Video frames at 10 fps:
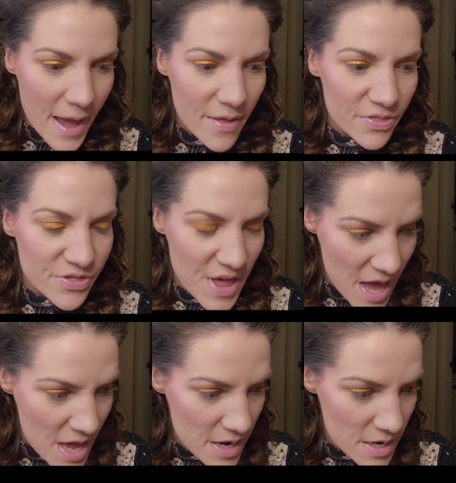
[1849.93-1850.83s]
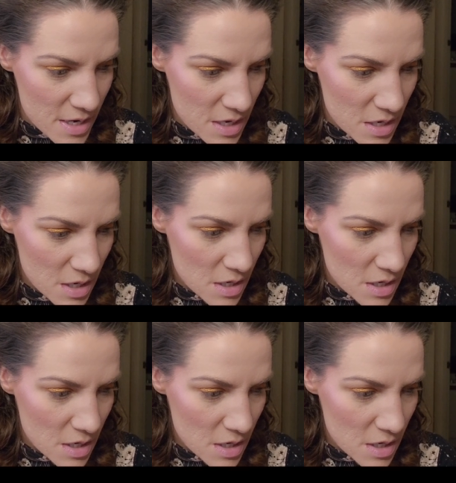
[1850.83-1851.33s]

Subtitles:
and then